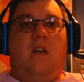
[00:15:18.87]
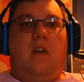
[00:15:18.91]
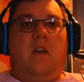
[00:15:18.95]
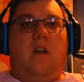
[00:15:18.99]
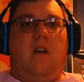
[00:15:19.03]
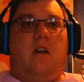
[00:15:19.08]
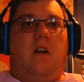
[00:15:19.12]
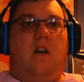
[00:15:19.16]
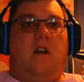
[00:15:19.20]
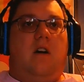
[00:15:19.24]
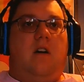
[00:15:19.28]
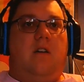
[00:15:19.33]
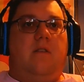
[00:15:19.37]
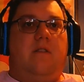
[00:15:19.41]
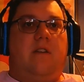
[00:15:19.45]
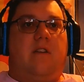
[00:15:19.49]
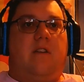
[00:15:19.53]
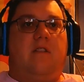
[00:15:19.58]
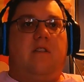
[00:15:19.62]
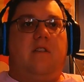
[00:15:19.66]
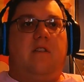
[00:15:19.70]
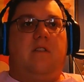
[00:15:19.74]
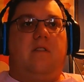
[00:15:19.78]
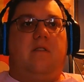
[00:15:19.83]
Like
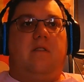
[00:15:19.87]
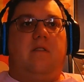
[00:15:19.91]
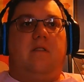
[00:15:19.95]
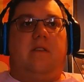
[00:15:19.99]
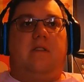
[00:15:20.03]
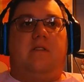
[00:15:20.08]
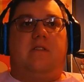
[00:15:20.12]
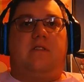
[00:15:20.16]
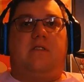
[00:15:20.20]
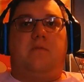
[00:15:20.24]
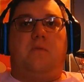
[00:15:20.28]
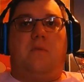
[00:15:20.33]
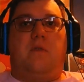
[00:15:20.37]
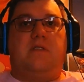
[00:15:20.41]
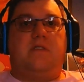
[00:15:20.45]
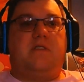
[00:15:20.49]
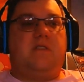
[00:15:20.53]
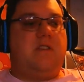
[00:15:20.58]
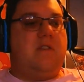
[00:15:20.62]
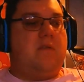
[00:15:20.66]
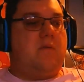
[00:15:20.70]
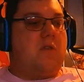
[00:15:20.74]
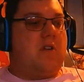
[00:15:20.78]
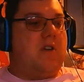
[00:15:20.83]
there's one
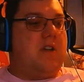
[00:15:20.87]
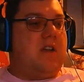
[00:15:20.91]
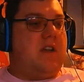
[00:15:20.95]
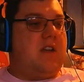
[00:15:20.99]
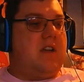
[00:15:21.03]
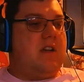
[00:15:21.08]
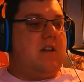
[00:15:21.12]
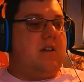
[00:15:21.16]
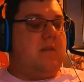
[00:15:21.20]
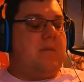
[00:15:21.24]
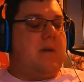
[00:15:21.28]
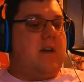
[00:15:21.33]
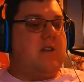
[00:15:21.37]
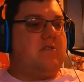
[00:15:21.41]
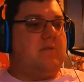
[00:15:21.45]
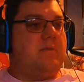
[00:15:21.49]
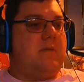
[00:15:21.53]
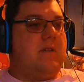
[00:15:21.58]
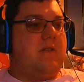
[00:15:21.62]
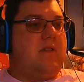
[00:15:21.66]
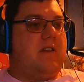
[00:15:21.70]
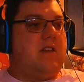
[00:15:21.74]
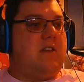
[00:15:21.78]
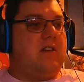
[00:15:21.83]
scene where he Patrick
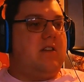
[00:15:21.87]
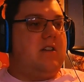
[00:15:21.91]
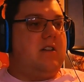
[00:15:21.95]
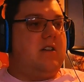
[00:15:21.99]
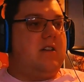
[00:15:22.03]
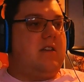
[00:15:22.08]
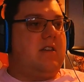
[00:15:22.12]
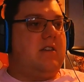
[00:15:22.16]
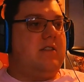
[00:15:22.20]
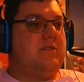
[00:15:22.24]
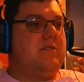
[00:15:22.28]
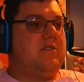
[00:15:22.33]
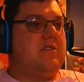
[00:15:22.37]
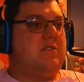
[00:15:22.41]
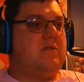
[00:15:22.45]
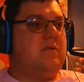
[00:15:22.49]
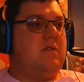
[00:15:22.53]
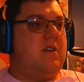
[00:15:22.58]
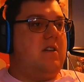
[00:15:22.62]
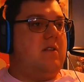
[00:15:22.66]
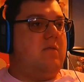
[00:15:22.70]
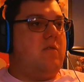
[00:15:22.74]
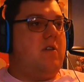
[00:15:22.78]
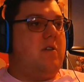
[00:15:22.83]
Bateman kills this
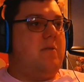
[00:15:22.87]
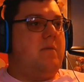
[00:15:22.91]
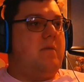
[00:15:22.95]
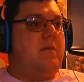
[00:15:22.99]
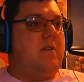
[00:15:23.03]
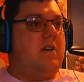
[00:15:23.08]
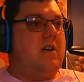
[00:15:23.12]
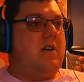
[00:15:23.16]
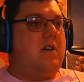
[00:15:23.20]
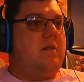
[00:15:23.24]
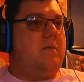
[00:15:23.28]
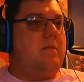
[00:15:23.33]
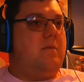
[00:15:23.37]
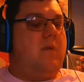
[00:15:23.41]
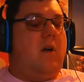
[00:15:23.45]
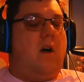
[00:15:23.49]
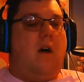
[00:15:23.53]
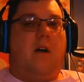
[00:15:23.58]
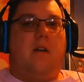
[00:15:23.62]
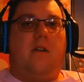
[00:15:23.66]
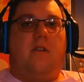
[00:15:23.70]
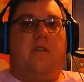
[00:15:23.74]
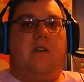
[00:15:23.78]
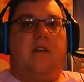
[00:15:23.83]
one
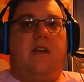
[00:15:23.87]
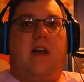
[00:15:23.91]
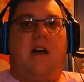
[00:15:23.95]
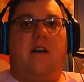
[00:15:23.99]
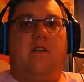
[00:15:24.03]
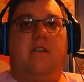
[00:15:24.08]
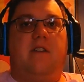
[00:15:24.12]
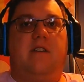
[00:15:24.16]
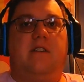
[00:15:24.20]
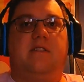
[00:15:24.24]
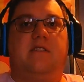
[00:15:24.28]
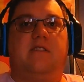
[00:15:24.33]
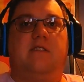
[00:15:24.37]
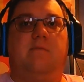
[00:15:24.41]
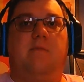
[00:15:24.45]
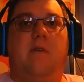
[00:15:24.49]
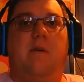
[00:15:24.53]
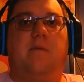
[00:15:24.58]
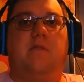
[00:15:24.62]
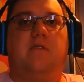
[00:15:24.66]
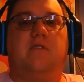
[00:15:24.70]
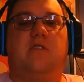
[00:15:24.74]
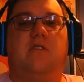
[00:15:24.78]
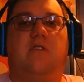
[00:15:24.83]
model, and how he
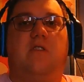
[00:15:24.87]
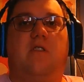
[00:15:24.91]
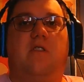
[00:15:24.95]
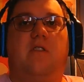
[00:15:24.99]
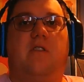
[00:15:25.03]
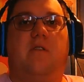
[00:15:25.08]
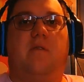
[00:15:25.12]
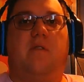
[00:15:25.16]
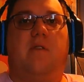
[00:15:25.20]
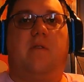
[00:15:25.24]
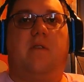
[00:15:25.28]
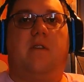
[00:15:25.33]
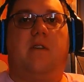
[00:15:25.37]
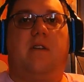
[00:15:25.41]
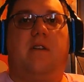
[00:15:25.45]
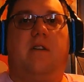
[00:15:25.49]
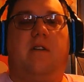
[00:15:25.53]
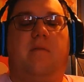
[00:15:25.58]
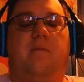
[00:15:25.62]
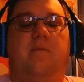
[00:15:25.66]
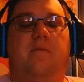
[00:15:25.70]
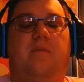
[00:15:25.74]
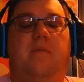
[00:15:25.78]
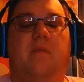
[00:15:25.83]
dismembers her
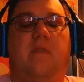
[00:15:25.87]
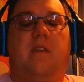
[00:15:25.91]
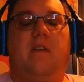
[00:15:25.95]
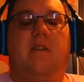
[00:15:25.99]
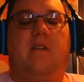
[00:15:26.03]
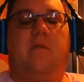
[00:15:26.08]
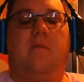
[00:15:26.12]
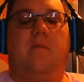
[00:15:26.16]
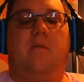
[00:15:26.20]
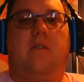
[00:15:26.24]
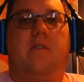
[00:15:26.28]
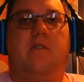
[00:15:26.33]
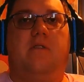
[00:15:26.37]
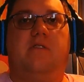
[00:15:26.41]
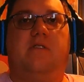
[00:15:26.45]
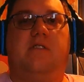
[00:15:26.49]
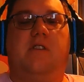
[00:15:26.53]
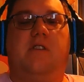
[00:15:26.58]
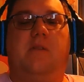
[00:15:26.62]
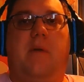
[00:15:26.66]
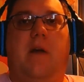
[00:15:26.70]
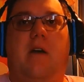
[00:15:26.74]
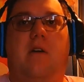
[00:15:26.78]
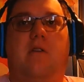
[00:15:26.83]
while using
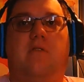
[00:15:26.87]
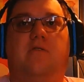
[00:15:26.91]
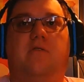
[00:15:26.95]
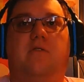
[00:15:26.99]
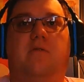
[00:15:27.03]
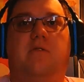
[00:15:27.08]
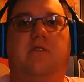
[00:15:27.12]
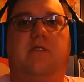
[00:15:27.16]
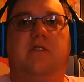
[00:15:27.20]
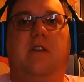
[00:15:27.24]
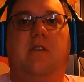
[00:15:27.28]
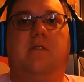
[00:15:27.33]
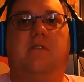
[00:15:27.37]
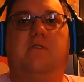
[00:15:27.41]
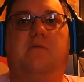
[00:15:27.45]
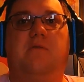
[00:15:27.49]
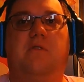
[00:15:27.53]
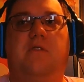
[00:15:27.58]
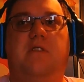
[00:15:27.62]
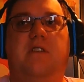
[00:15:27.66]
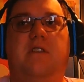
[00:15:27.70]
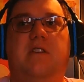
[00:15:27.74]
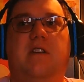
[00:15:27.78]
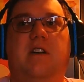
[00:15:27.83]
a power drill. It was
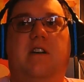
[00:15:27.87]
really